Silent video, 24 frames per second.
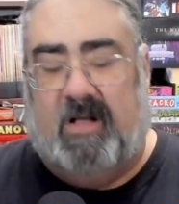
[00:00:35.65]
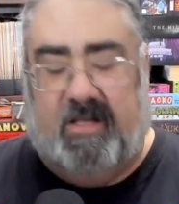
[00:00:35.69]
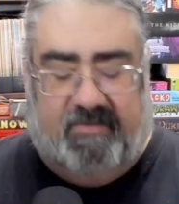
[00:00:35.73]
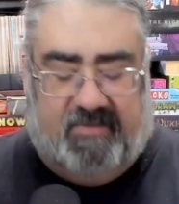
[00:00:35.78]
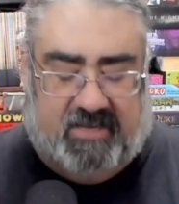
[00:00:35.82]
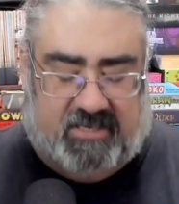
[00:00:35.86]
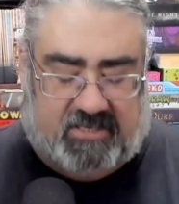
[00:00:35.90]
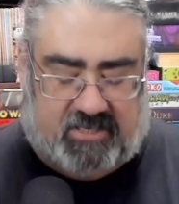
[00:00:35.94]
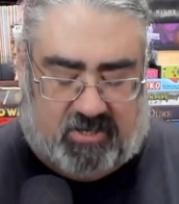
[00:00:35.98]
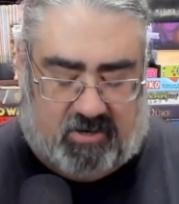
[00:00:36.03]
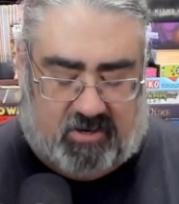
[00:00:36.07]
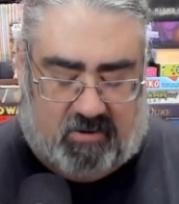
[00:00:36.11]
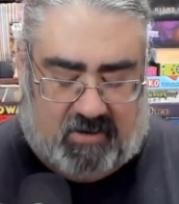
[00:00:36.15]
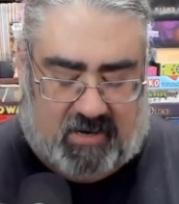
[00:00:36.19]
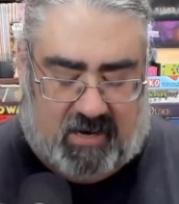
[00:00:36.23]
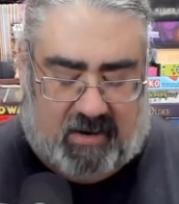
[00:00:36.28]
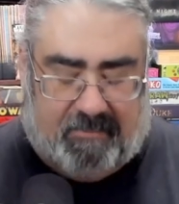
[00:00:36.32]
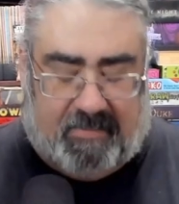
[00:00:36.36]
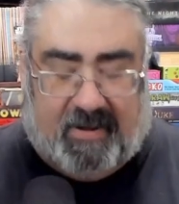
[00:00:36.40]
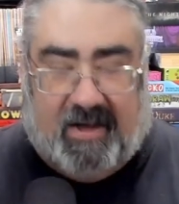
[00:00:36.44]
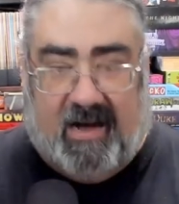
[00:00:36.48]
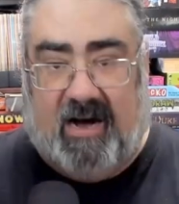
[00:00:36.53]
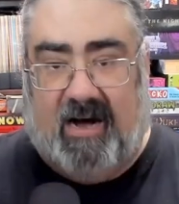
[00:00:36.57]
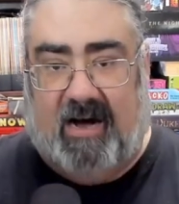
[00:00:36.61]
This showed
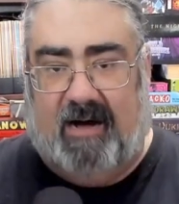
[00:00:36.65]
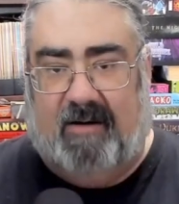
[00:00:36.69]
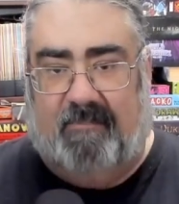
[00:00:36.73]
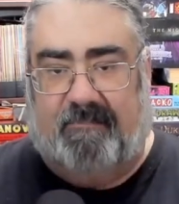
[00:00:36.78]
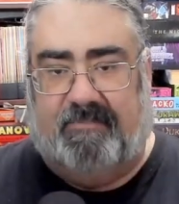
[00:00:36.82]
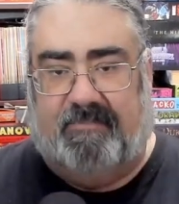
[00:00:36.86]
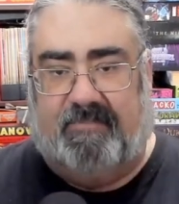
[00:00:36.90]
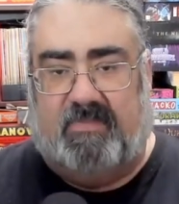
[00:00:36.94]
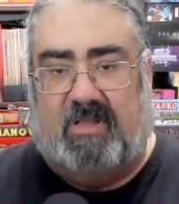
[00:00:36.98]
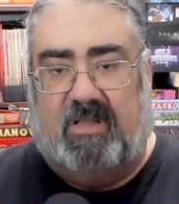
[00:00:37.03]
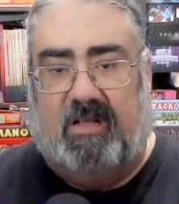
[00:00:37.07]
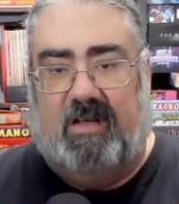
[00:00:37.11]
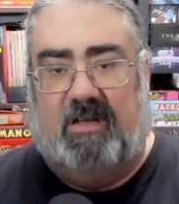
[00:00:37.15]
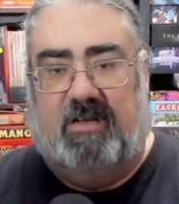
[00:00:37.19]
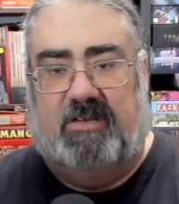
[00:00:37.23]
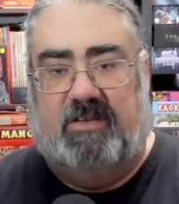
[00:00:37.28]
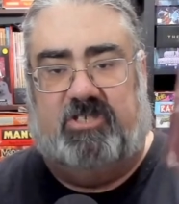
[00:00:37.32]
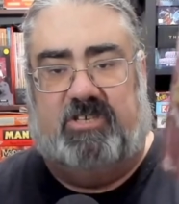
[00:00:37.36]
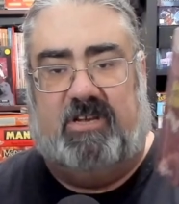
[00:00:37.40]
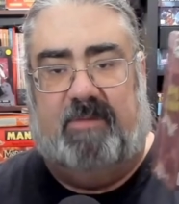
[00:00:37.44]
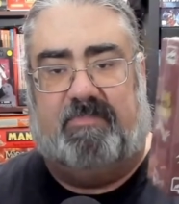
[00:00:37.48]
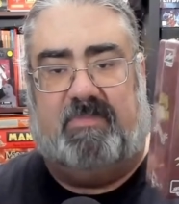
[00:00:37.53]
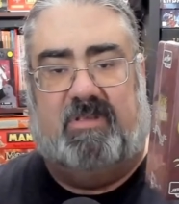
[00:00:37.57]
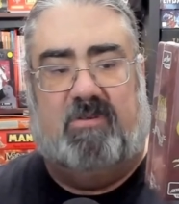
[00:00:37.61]
up, um, shipped